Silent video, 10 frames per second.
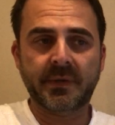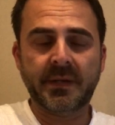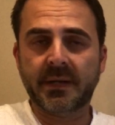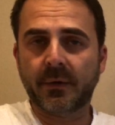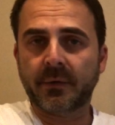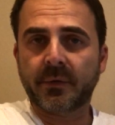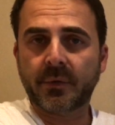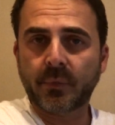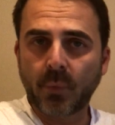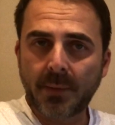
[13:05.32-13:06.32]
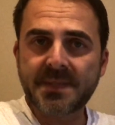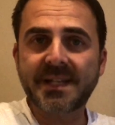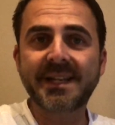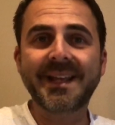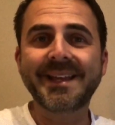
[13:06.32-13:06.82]
our
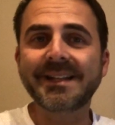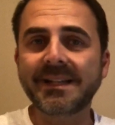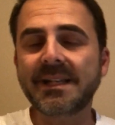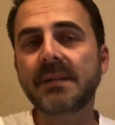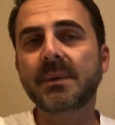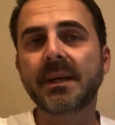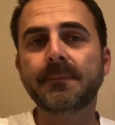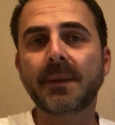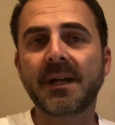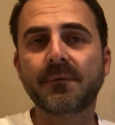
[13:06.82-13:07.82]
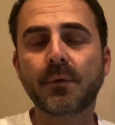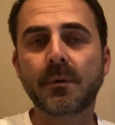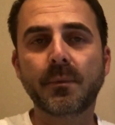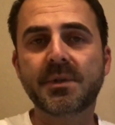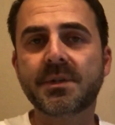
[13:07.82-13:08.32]
website and an eBay
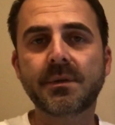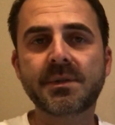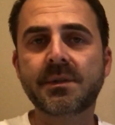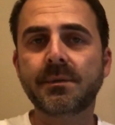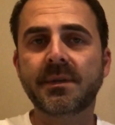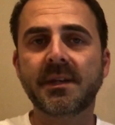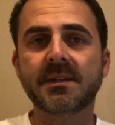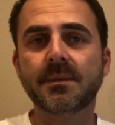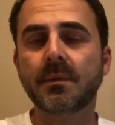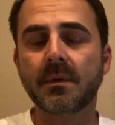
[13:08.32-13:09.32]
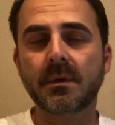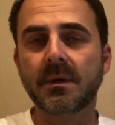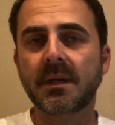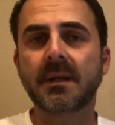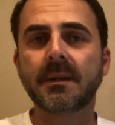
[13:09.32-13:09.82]
platform, which those two things
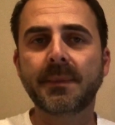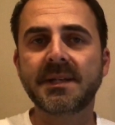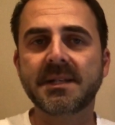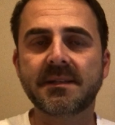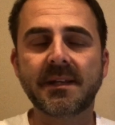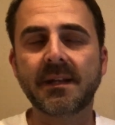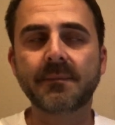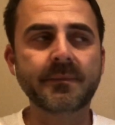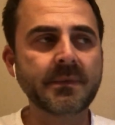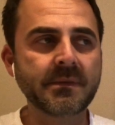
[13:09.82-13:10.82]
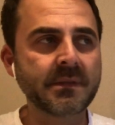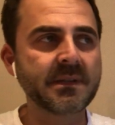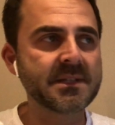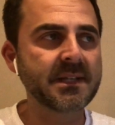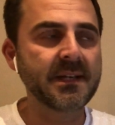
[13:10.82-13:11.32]
were an amazing thing. I'm to
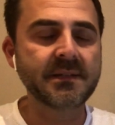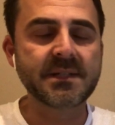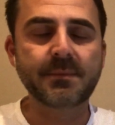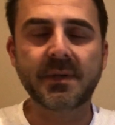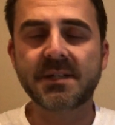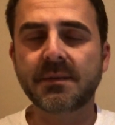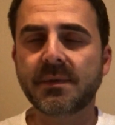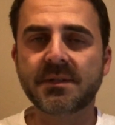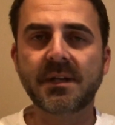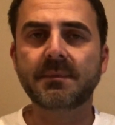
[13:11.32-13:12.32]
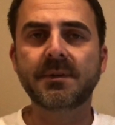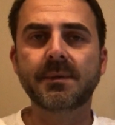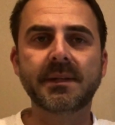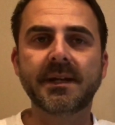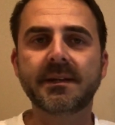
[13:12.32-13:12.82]
this day surprised that we stopped
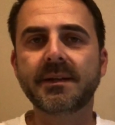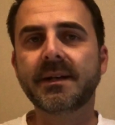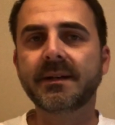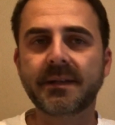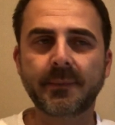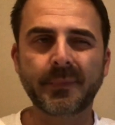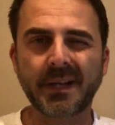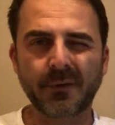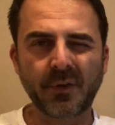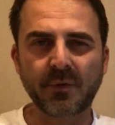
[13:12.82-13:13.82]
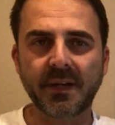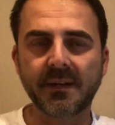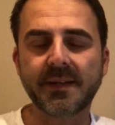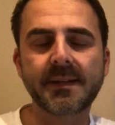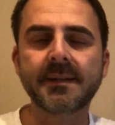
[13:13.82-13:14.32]
doing that. I'm kind of regretting
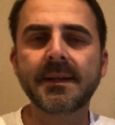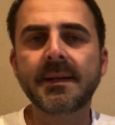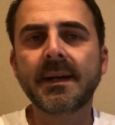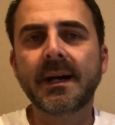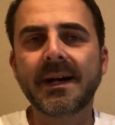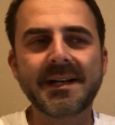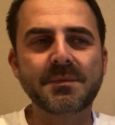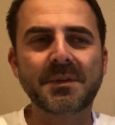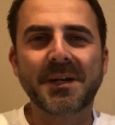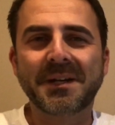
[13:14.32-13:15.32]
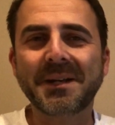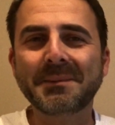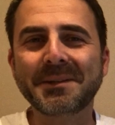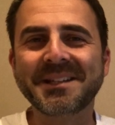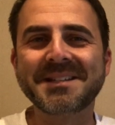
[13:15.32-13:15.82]
that as we're talking
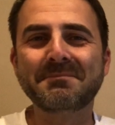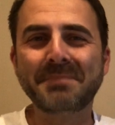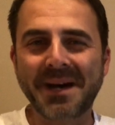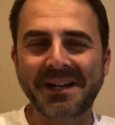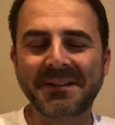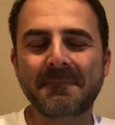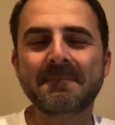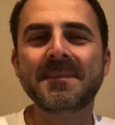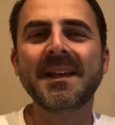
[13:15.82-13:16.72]
about this. But